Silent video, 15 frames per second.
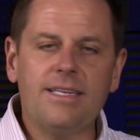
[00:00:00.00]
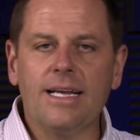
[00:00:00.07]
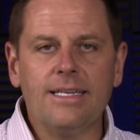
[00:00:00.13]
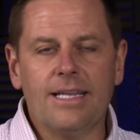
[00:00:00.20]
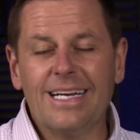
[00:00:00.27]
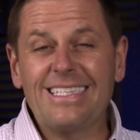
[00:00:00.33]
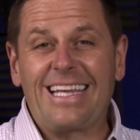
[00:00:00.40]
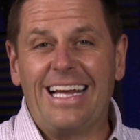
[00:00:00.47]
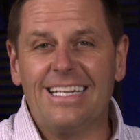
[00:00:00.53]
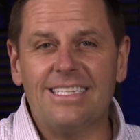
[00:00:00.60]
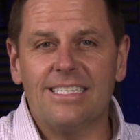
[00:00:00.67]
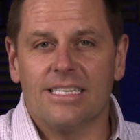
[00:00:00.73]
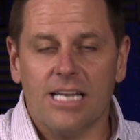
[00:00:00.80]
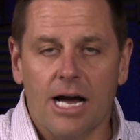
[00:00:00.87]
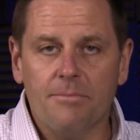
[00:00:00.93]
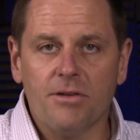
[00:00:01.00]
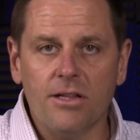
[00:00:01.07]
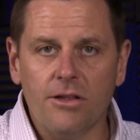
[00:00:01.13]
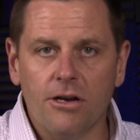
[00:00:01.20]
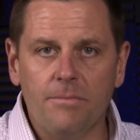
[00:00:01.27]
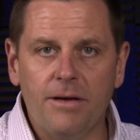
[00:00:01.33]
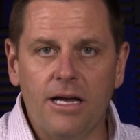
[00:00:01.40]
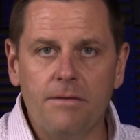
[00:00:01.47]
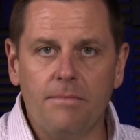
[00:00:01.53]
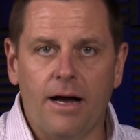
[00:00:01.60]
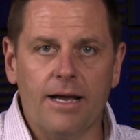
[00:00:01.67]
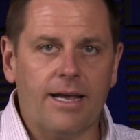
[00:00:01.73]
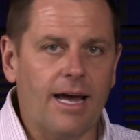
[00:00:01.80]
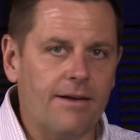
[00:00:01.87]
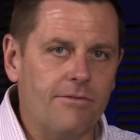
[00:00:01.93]
thing does get snubbed a little bit
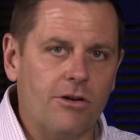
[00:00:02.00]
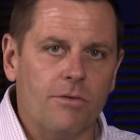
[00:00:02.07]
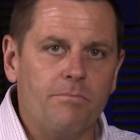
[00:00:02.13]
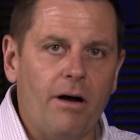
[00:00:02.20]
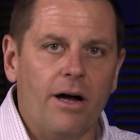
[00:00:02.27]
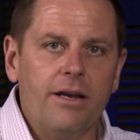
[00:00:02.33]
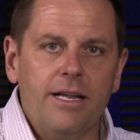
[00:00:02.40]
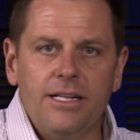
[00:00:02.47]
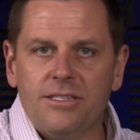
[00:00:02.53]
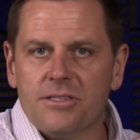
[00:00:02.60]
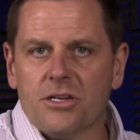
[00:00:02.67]
by kind of your pundits,